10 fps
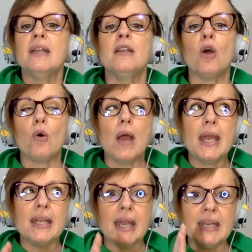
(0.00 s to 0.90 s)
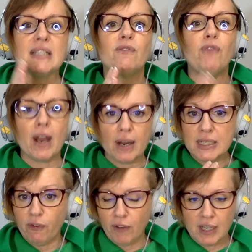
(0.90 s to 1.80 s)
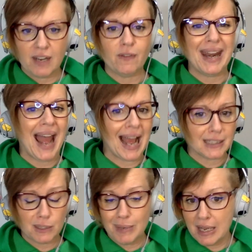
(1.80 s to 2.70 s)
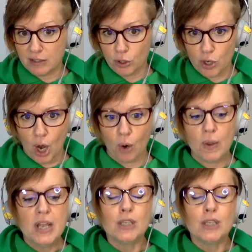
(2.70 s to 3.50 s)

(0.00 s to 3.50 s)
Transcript: it is very definitive. It has to be yes or no.